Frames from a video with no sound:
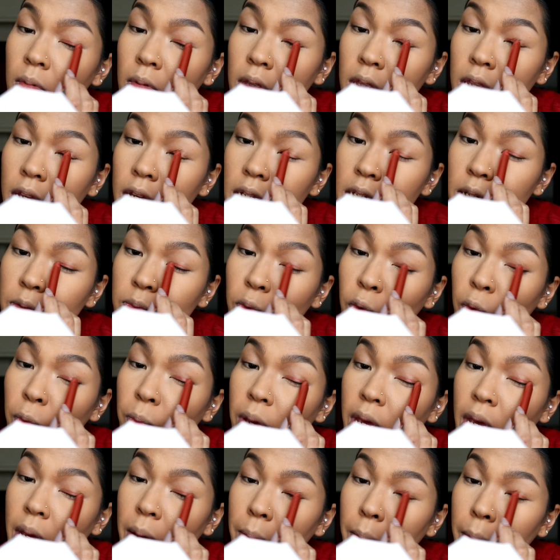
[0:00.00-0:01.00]
This will
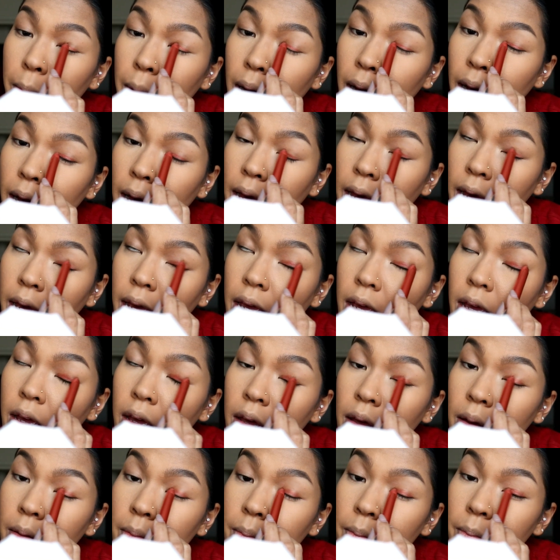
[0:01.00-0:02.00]
be my
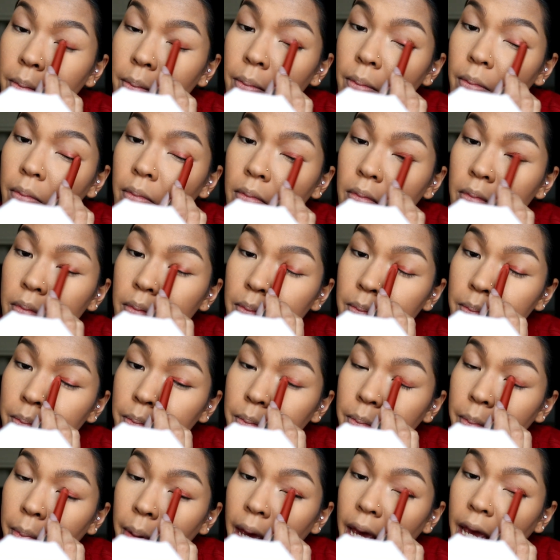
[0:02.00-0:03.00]

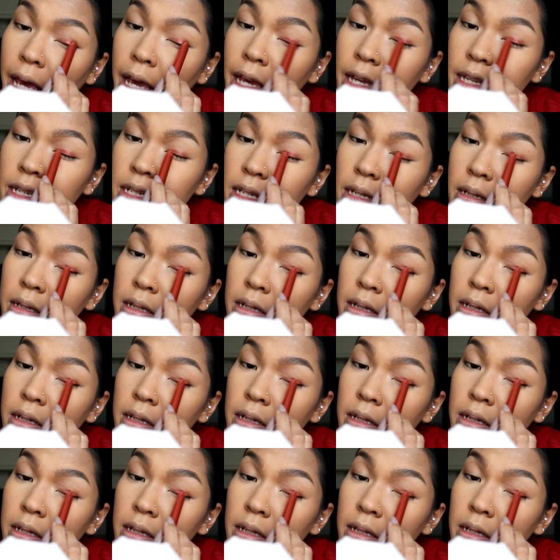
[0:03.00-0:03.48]
base